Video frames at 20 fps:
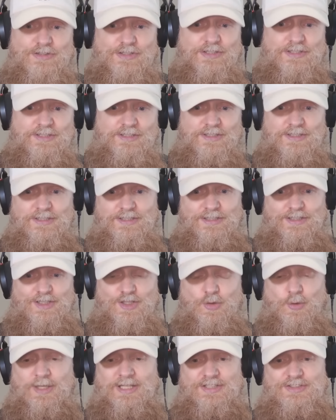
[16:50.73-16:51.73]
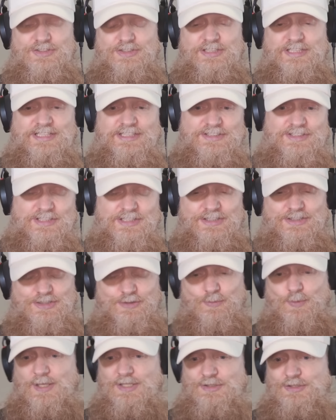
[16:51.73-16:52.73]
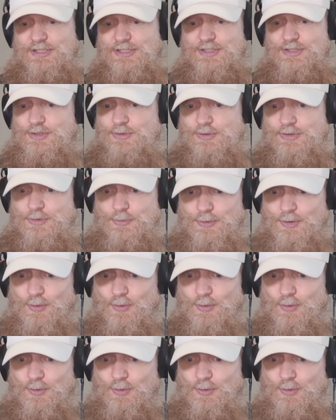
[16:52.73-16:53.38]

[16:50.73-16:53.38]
the quickest and easiest and what you're going to do in the